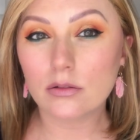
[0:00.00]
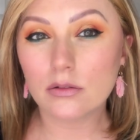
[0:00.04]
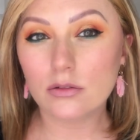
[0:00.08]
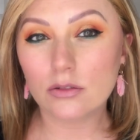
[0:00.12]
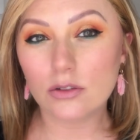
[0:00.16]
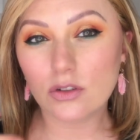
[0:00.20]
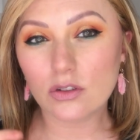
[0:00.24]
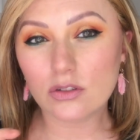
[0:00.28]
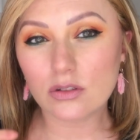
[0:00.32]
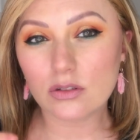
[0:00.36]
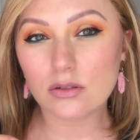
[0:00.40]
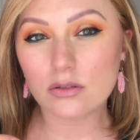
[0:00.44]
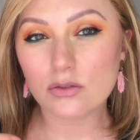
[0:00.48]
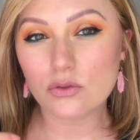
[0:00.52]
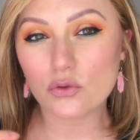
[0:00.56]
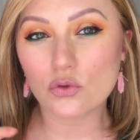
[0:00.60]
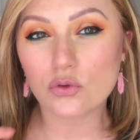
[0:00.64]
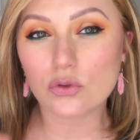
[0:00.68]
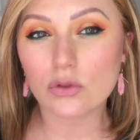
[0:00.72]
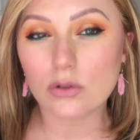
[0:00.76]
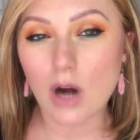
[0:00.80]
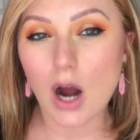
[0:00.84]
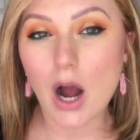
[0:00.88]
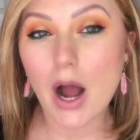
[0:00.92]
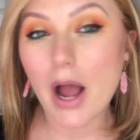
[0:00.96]
not
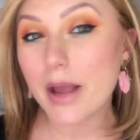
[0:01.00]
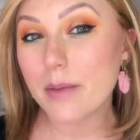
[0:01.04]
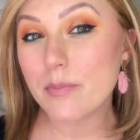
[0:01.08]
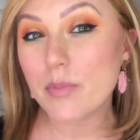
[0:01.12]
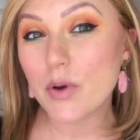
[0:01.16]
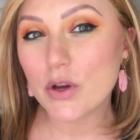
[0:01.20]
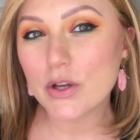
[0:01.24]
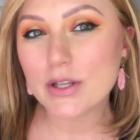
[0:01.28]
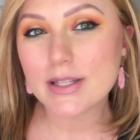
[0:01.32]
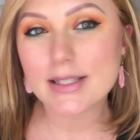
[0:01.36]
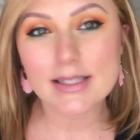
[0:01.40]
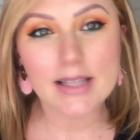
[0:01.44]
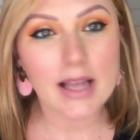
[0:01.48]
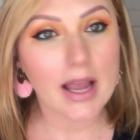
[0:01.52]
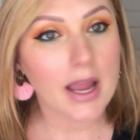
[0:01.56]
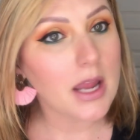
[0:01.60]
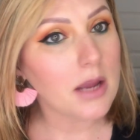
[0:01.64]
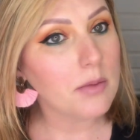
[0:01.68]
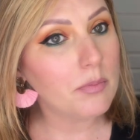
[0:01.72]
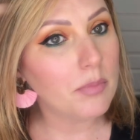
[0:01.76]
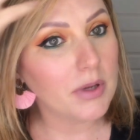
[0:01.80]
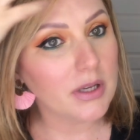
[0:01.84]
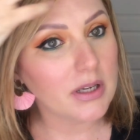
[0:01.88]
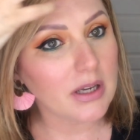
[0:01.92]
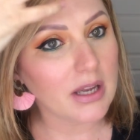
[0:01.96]
dry per
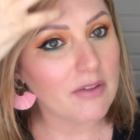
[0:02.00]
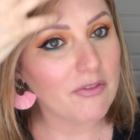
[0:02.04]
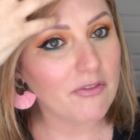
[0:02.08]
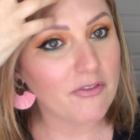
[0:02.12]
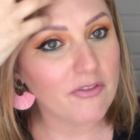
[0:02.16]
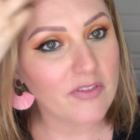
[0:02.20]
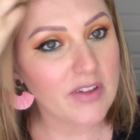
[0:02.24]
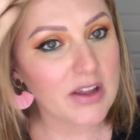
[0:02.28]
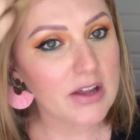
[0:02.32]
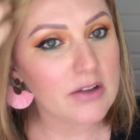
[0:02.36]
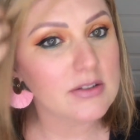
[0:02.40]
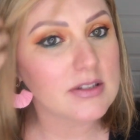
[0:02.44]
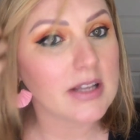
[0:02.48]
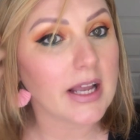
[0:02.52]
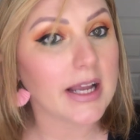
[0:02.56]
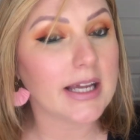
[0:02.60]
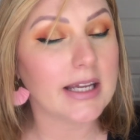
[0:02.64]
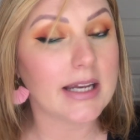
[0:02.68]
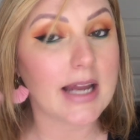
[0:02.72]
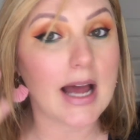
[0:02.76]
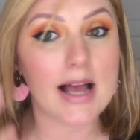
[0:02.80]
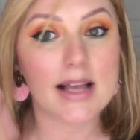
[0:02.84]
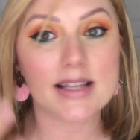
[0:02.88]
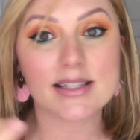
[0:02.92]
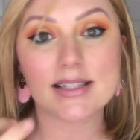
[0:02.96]
se, but it feels like
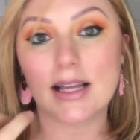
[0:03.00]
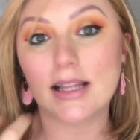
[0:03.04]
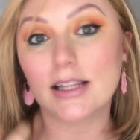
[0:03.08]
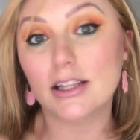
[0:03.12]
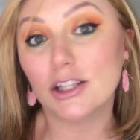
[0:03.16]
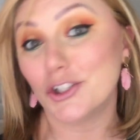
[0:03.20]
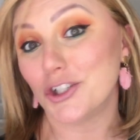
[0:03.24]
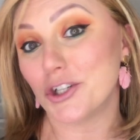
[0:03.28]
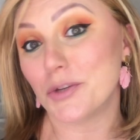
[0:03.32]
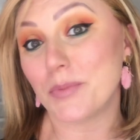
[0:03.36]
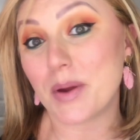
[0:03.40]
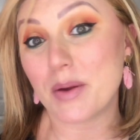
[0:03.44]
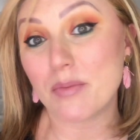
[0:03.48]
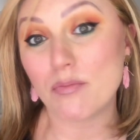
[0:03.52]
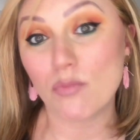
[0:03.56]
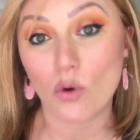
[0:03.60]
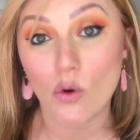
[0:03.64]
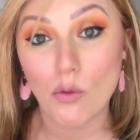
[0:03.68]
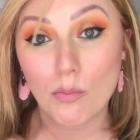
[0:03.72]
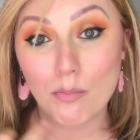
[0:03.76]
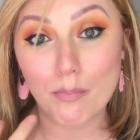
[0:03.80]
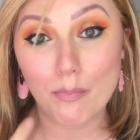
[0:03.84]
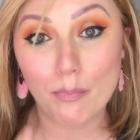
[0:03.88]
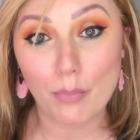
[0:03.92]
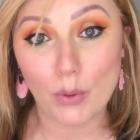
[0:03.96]
it has a little bit
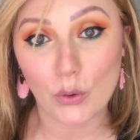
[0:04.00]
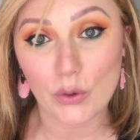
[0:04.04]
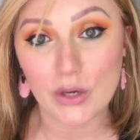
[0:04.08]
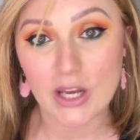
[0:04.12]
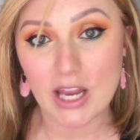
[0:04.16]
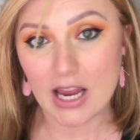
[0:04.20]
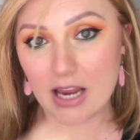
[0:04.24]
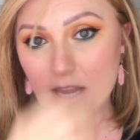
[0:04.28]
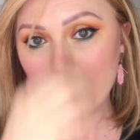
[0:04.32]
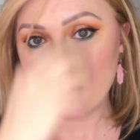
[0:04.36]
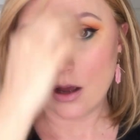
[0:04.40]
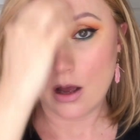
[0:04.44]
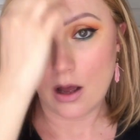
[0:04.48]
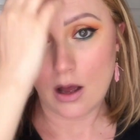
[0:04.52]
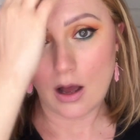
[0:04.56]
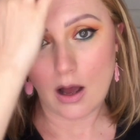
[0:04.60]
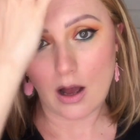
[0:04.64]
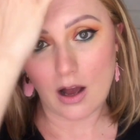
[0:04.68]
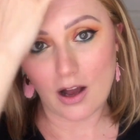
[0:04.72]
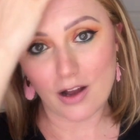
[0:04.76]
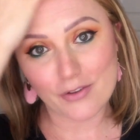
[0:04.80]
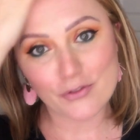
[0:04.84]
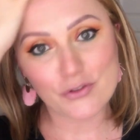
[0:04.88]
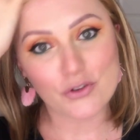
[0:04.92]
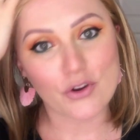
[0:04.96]
more body
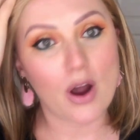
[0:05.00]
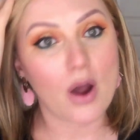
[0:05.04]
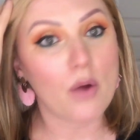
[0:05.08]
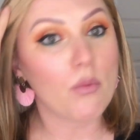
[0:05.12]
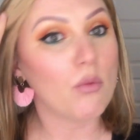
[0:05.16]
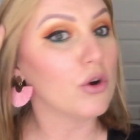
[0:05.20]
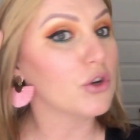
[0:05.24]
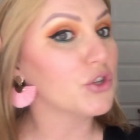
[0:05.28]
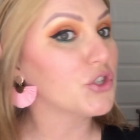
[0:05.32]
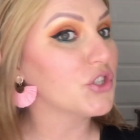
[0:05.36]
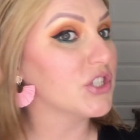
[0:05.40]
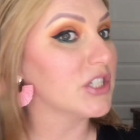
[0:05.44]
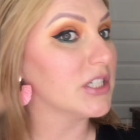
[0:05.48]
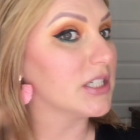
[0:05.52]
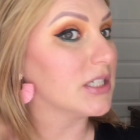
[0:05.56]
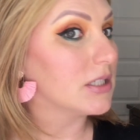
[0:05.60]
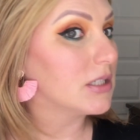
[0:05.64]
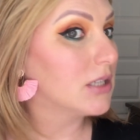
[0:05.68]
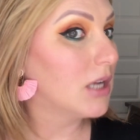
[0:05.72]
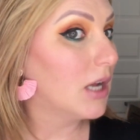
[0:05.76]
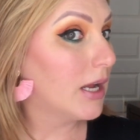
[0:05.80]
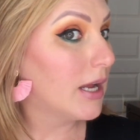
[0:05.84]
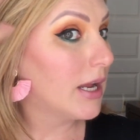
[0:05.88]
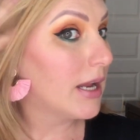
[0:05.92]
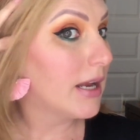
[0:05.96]
after I washed
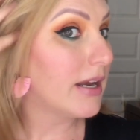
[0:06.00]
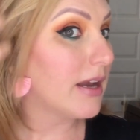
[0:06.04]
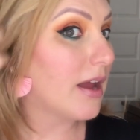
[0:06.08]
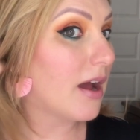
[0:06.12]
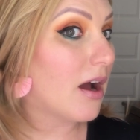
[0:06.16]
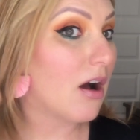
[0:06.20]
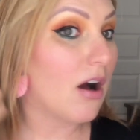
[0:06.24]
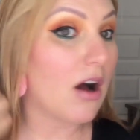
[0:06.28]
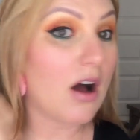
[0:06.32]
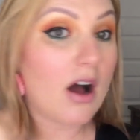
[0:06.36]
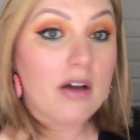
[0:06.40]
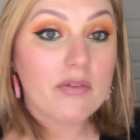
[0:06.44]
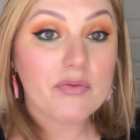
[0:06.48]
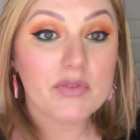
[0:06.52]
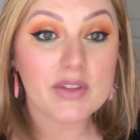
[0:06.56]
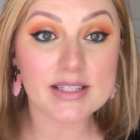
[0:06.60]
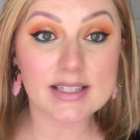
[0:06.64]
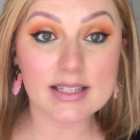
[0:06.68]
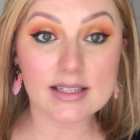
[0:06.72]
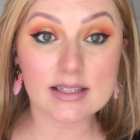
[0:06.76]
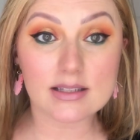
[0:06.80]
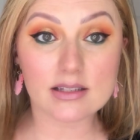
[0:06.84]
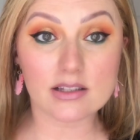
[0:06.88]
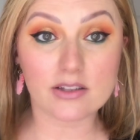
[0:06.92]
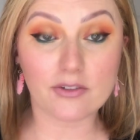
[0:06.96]
it. Now,
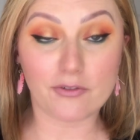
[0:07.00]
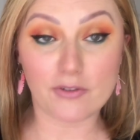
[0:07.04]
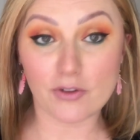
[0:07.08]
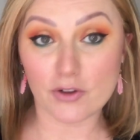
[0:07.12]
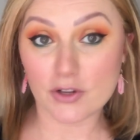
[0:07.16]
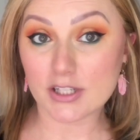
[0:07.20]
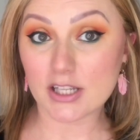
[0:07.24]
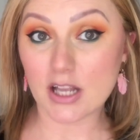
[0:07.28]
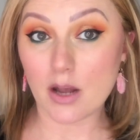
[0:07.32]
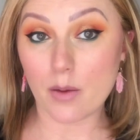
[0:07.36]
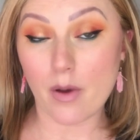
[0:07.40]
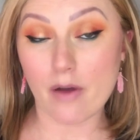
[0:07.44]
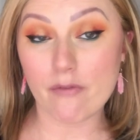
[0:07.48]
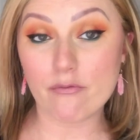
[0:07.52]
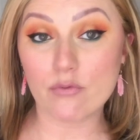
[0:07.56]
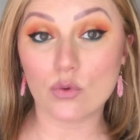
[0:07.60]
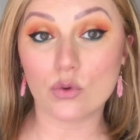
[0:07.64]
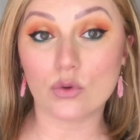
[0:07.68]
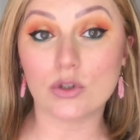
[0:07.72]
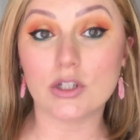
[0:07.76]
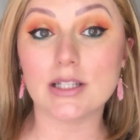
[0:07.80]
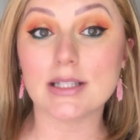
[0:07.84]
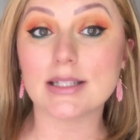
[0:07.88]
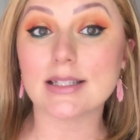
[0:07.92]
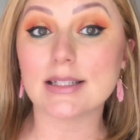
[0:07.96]
this is the first time I've
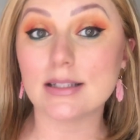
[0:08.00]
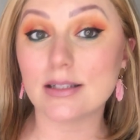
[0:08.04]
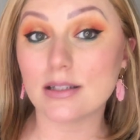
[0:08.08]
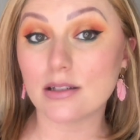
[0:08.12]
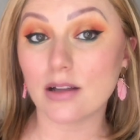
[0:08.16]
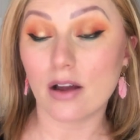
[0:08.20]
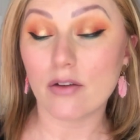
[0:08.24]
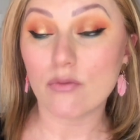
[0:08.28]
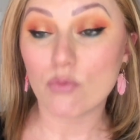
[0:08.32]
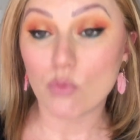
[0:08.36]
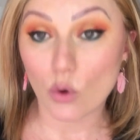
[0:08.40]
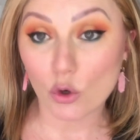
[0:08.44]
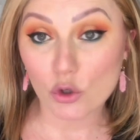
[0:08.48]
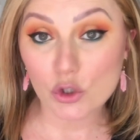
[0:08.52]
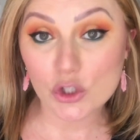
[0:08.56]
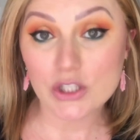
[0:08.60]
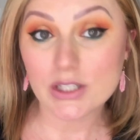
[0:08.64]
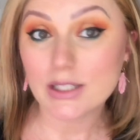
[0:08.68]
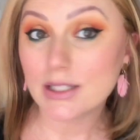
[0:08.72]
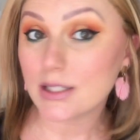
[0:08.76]
worn it since I've washed